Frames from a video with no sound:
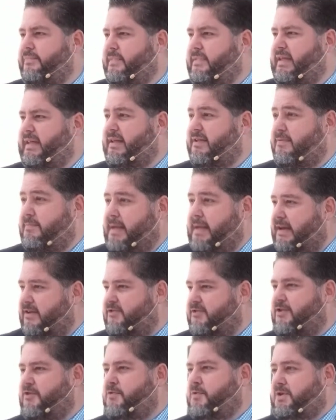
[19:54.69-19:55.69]
These
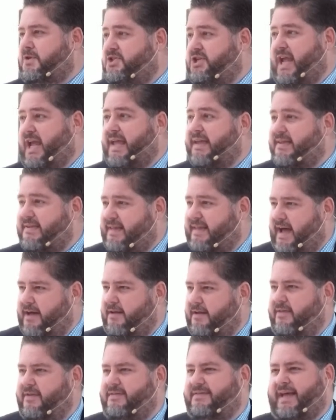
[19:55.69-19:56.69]
ministers were chased out
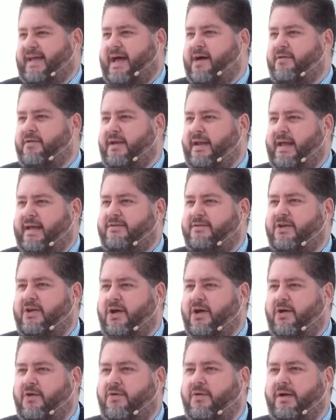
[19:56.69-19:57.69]
of the town and had to
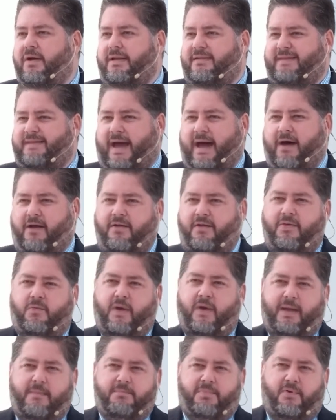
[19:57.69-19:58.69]
go to
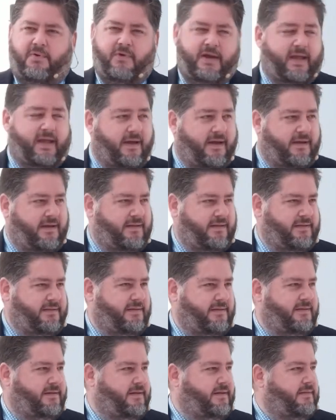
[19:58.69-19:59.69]
out-of-the-way Berea
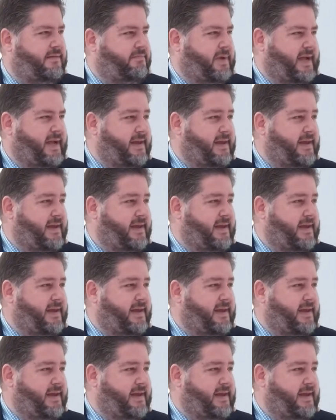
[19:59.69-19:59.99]
by